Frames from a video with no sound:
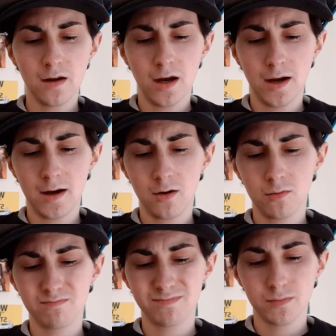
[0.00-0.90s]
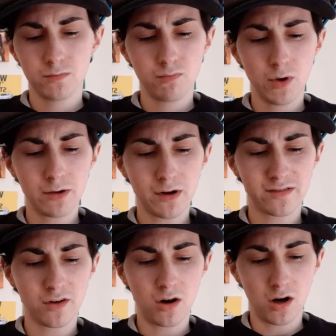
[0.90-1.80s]
Where do I
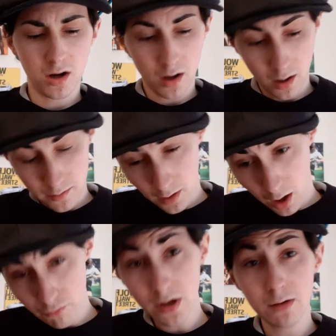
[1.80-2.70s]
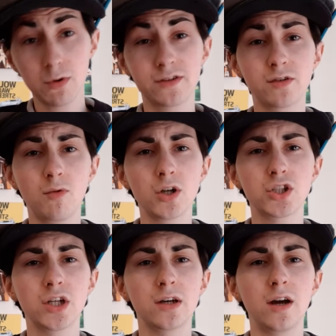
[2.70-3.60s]
start? I really wanted to
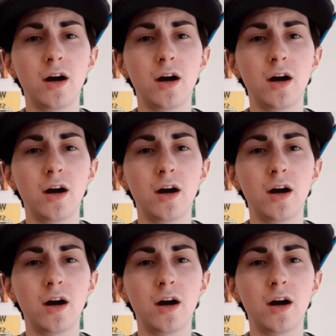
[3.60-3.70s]
watch it.